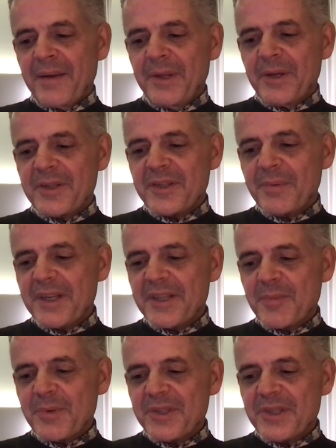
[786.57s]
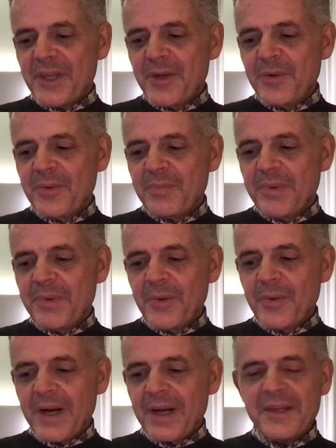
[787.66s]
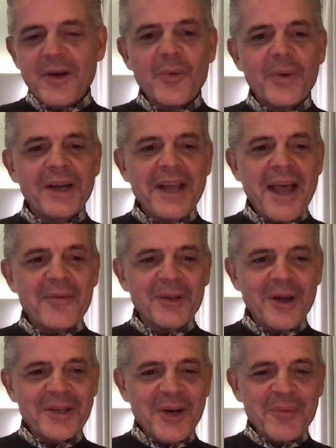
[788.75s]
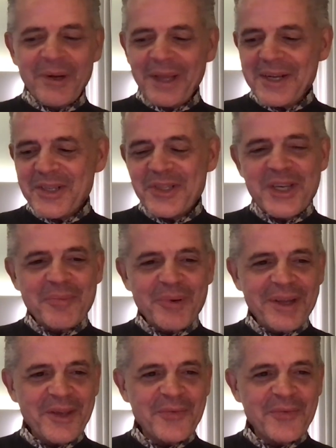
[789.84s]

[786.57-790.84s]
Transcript: I mean, there are some customers that you you uh, don't want to have a long-term relationship with.